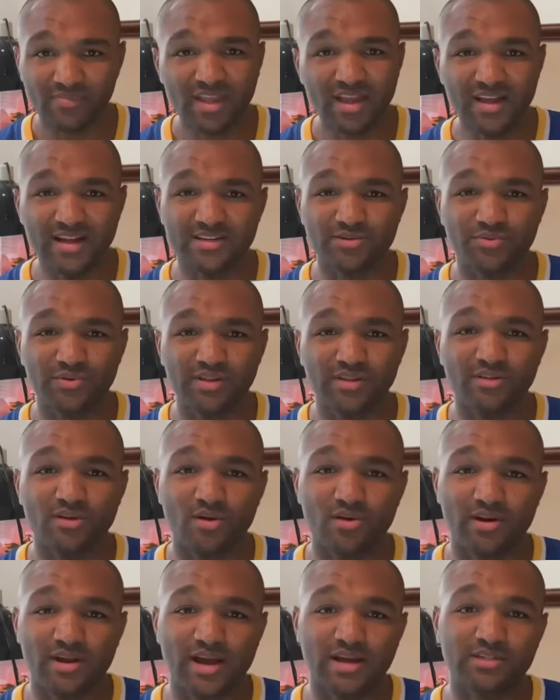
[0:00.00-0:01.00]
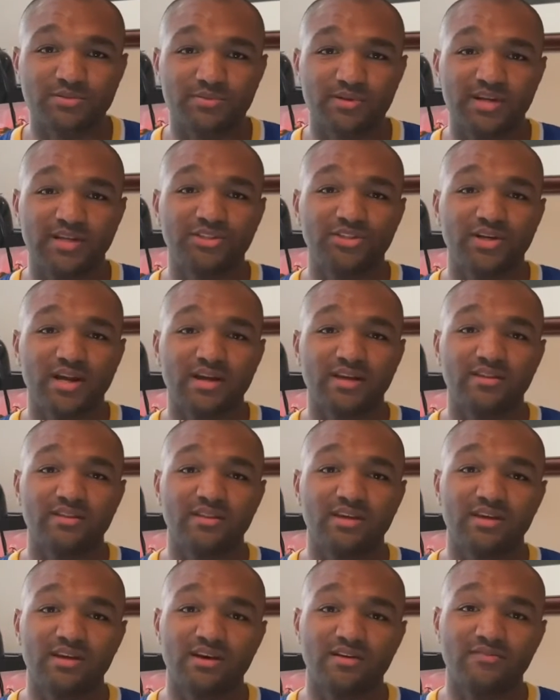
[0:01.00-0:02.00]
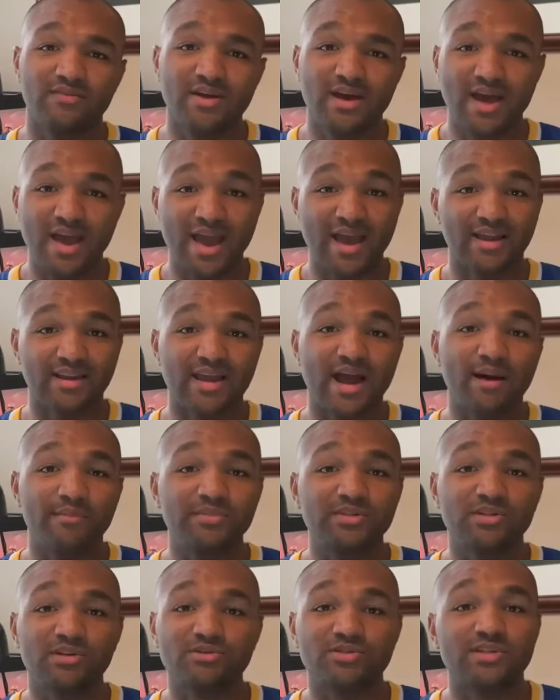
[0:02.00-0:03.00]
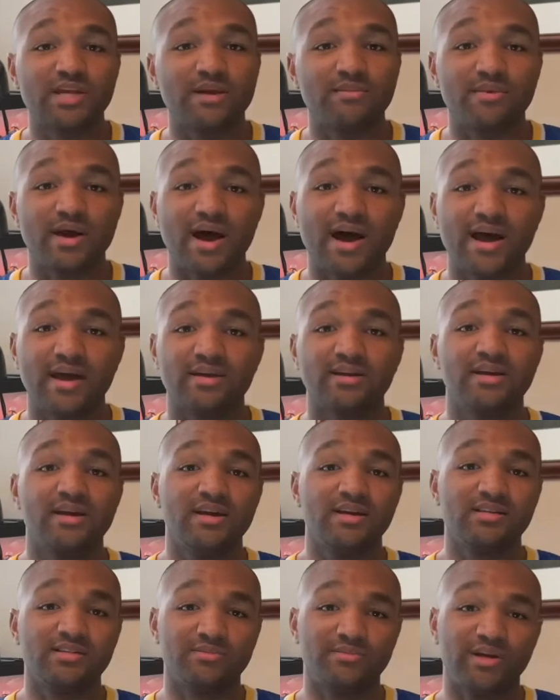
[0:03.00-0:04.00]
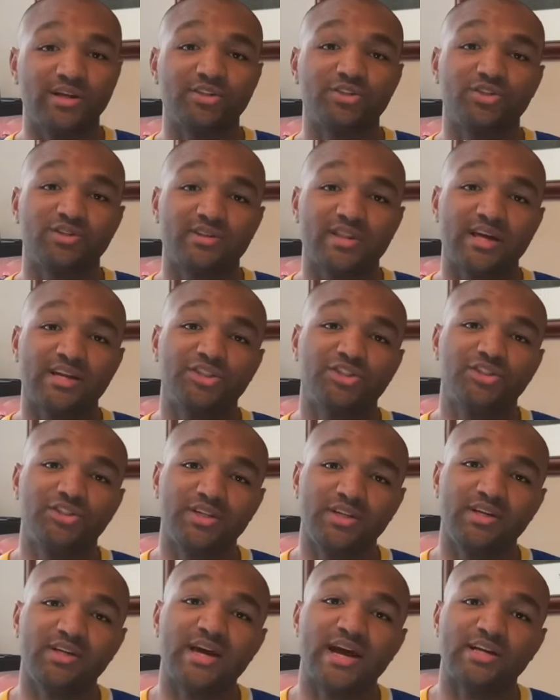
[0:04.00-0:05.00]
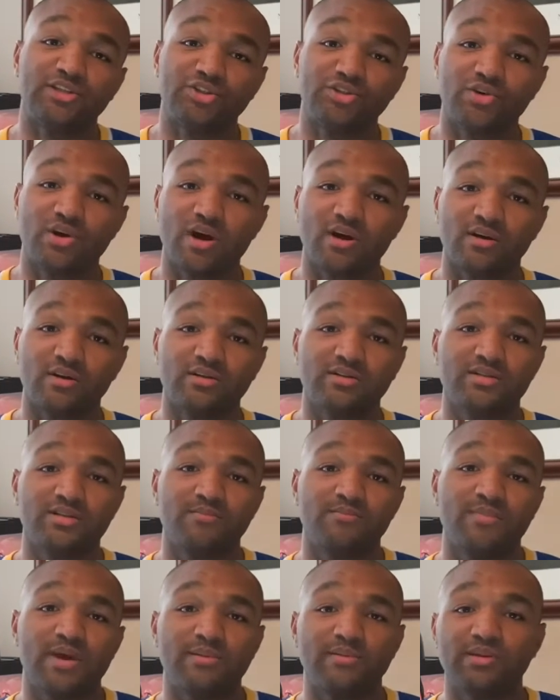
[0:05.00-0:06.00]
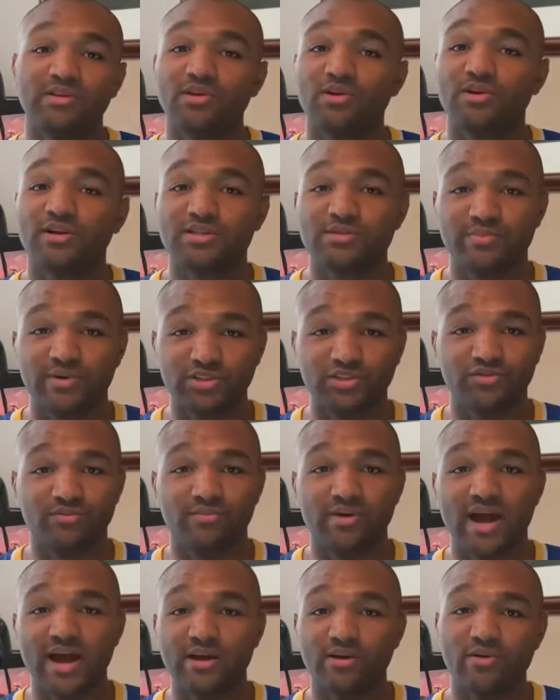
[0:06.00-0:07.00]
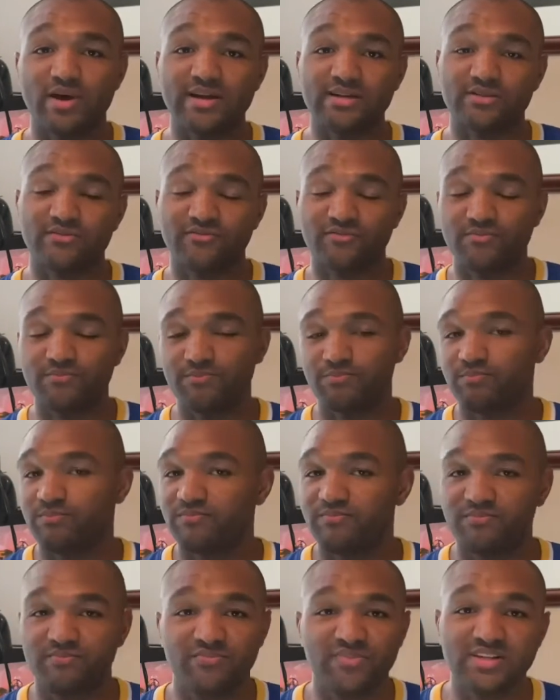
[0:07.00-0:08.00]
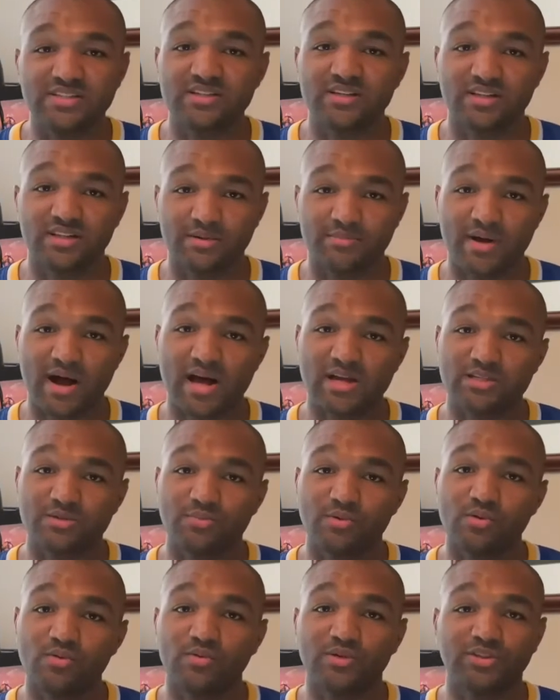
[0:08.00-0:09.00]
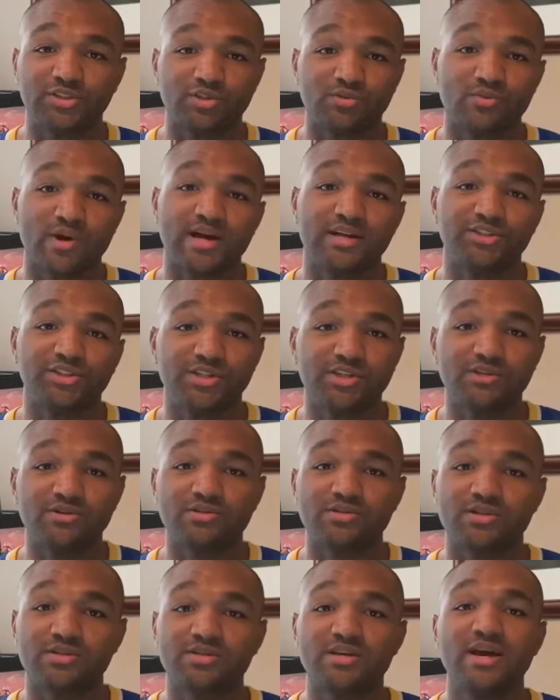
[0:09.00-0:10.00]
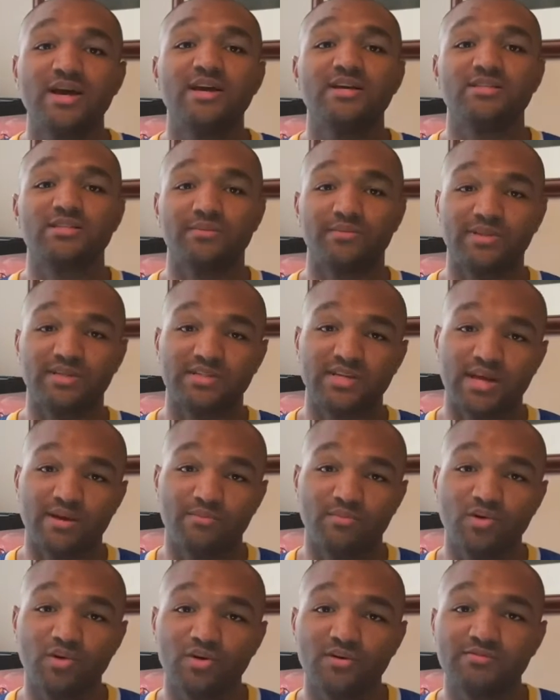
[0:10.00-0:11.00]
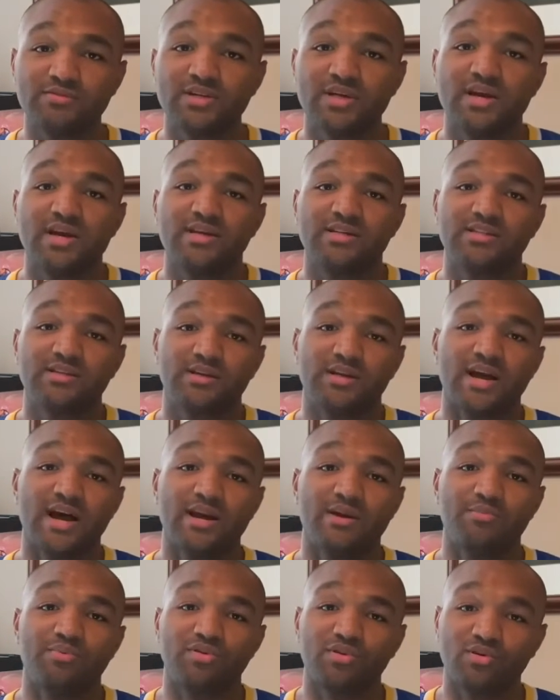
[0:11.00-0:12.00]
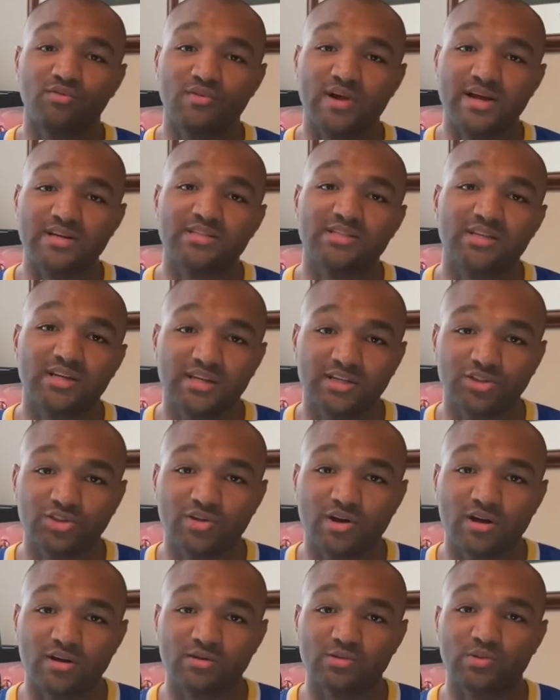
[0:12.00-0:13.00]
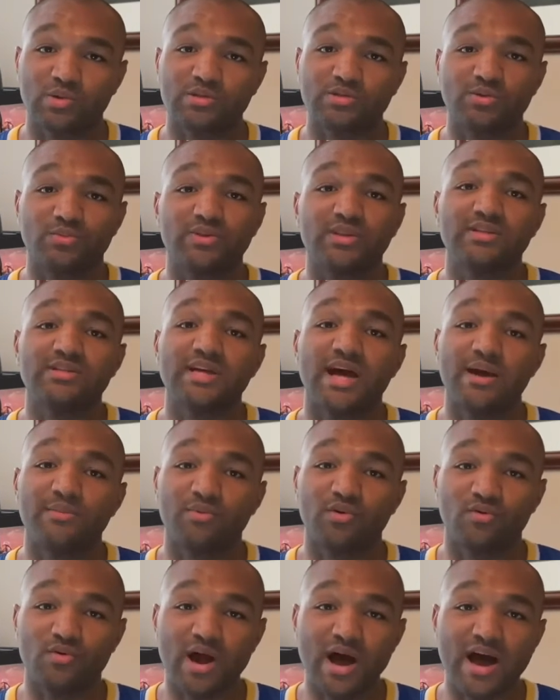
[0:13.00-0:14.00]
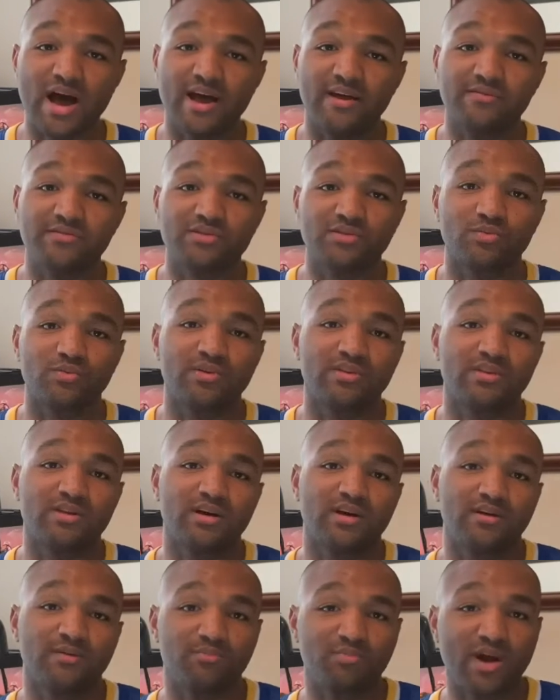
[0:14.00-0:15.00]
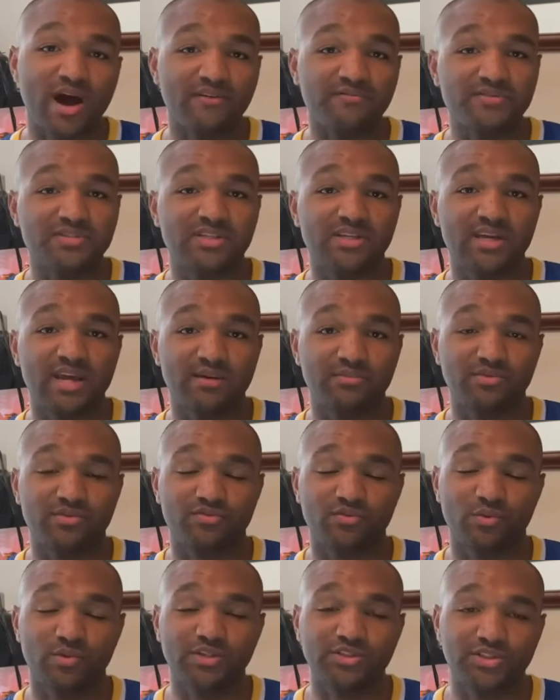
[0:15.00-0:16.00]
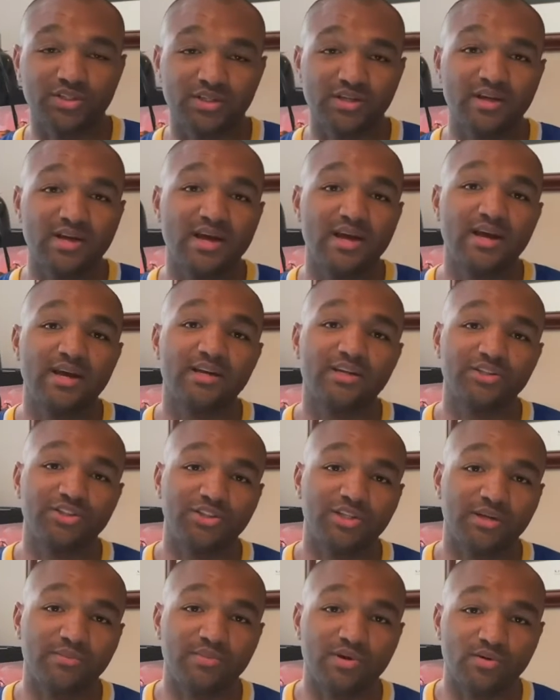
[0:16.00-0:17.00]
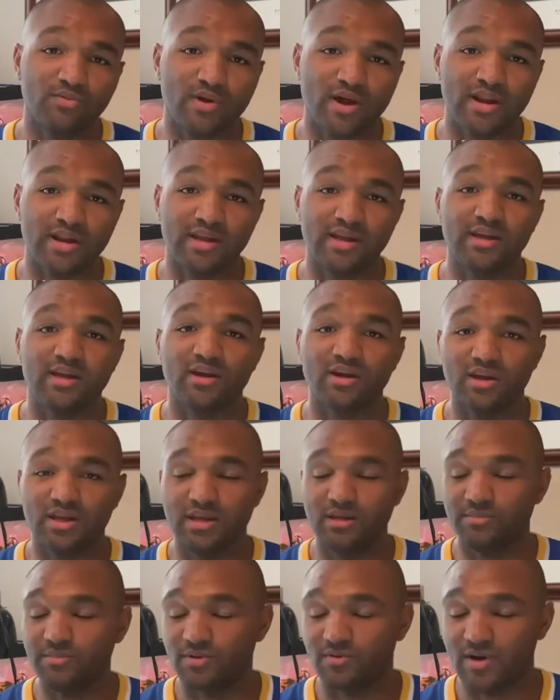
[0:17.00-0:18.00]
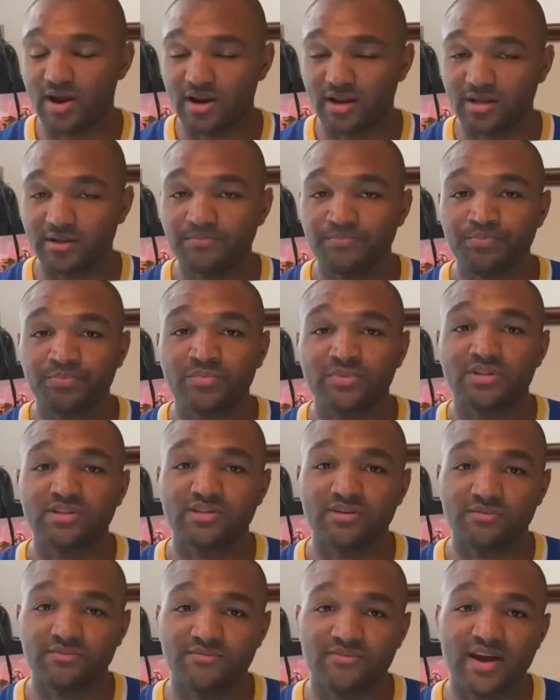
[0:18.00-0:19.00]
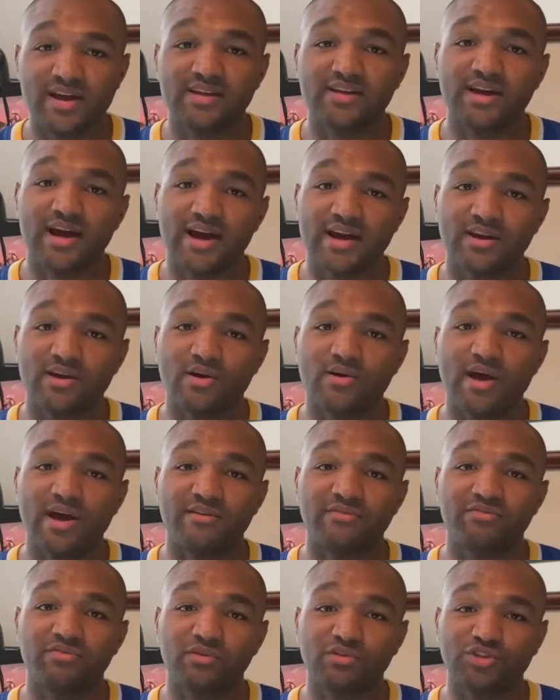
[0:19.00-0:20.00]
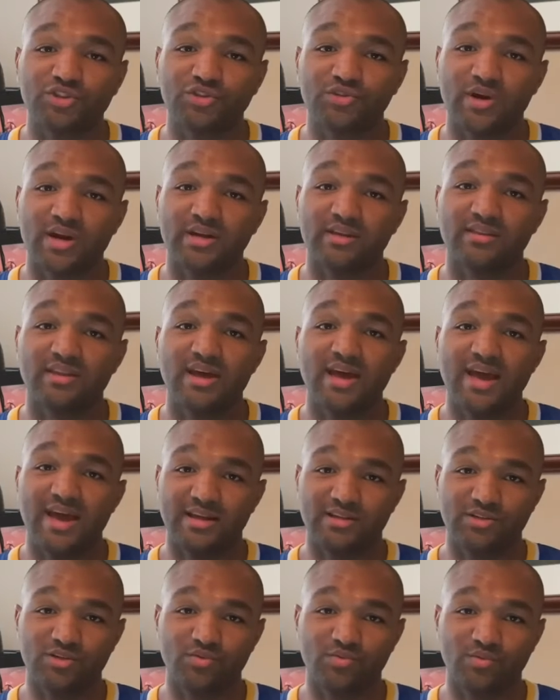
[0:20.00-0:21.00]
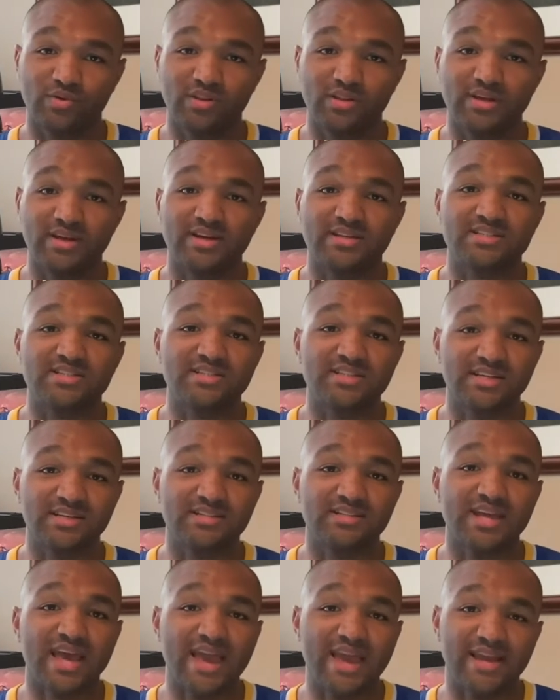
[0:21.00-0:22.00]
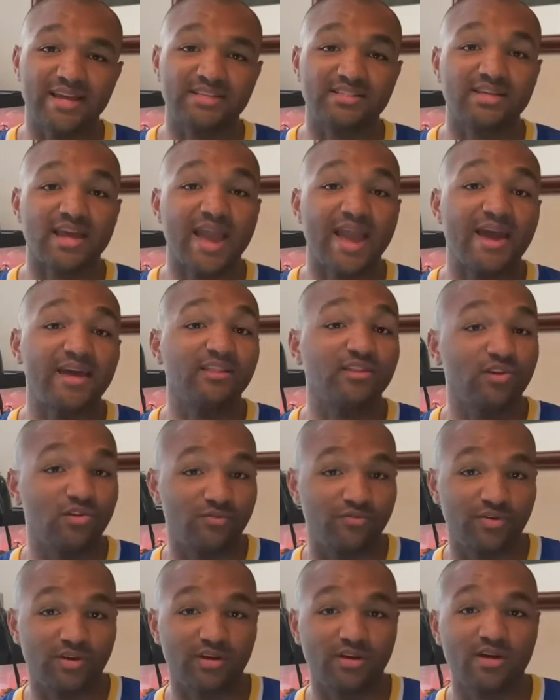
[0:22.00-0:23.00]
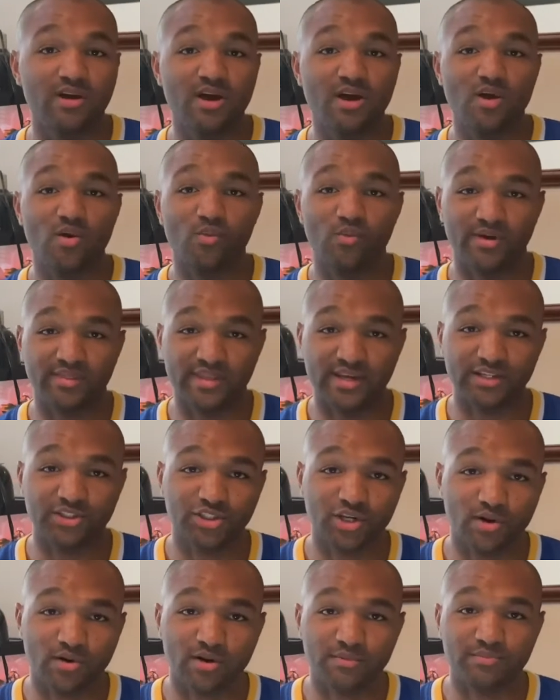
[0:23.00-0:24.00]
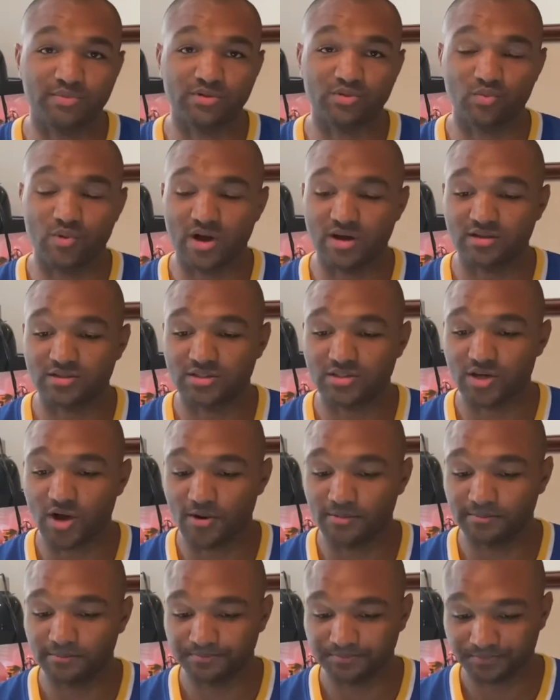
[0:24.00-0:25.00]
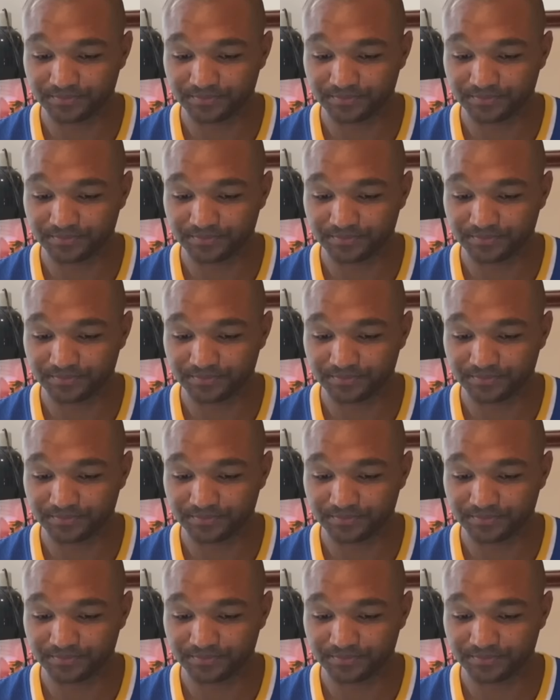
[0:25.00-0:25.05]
that's really the only explanation I can think of. And Yamato stayed behind to make sure that she got stronger, to maybe learn as much from Kaido as physically possible, which is why she uses some of the same moves to kind of progress, to get stronger as well. So when the time arrives, so when the prophecy came to fruition, she'd be ready, he'd be ready to fight Kaido at full strength and to really assist Ace and Luffy when they showed up as well. So